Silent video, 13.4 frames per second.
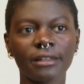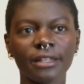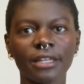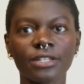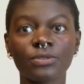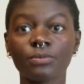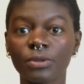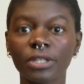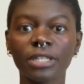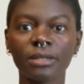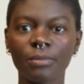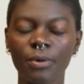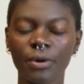It's
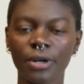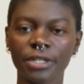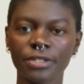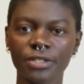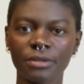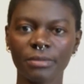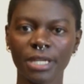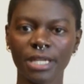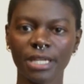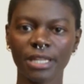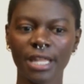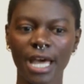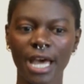really important to
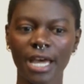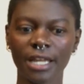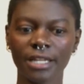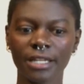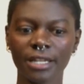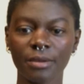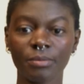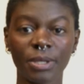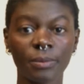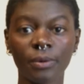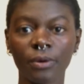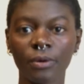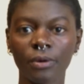me that
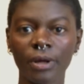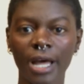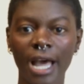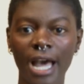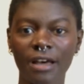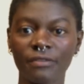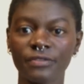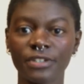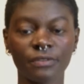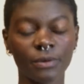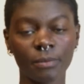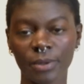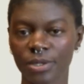people have
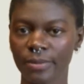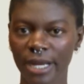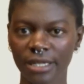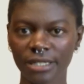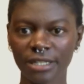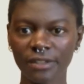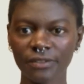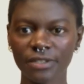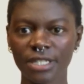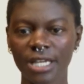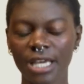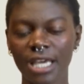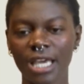different
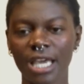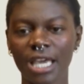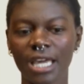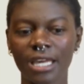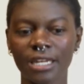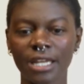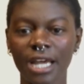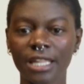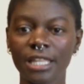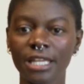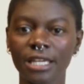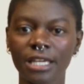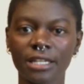perspectives, and I
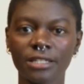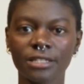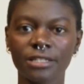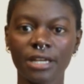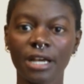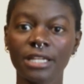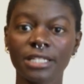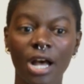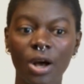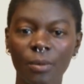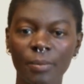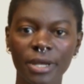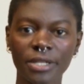think it does
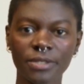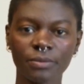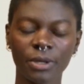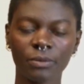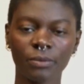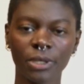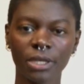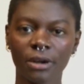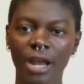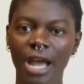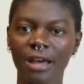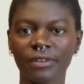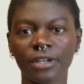help us when we are
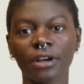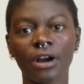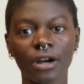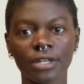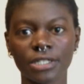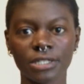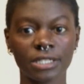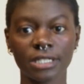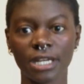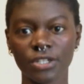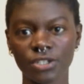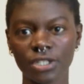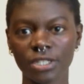having hard
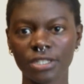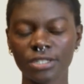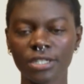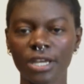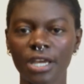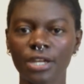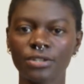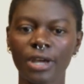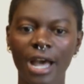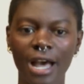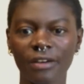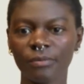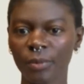discussions to
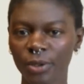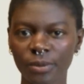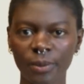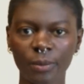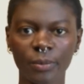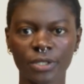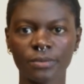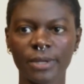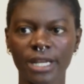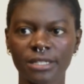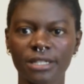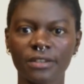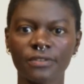have multiple
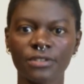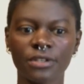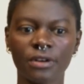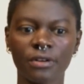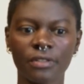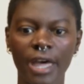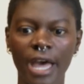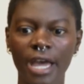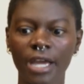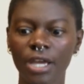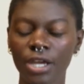perspectives so that